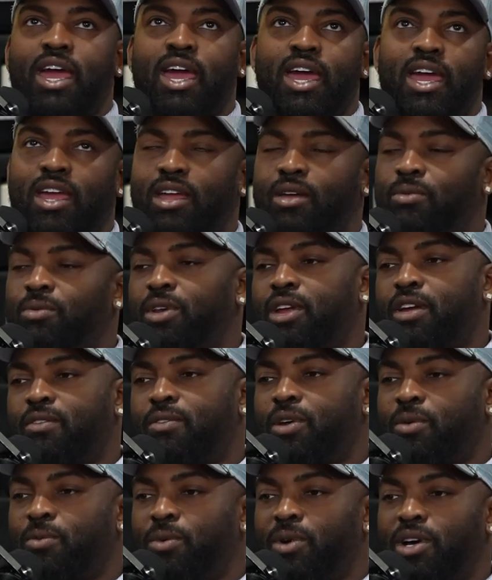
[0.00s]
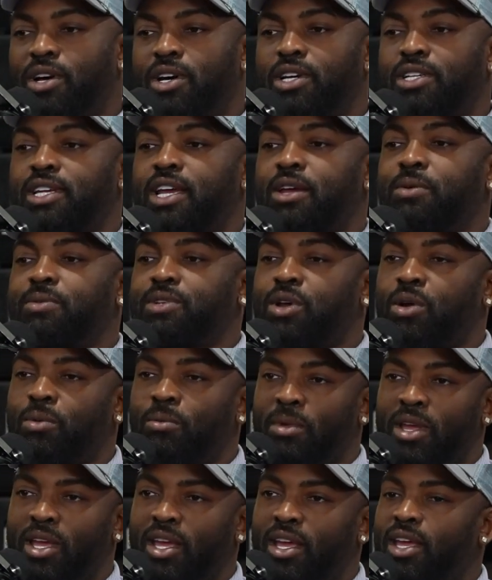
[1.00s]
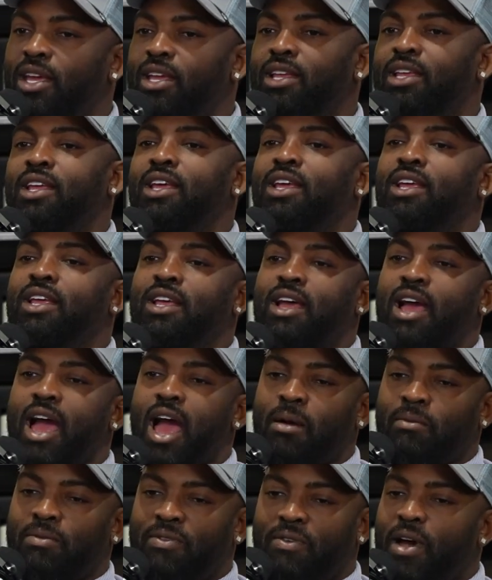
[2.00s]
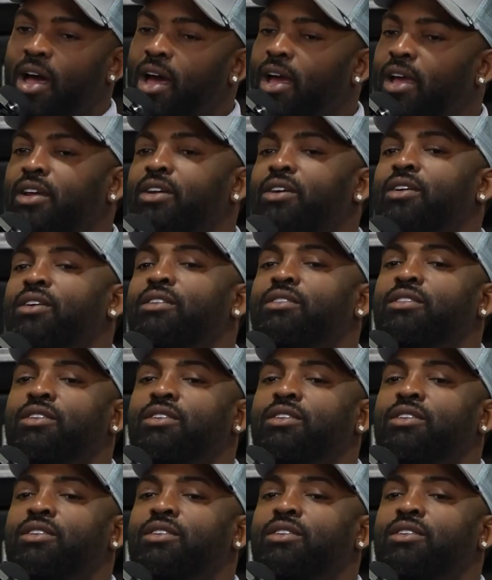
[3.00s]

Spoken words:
hey, whatever it was on me. I'm fired.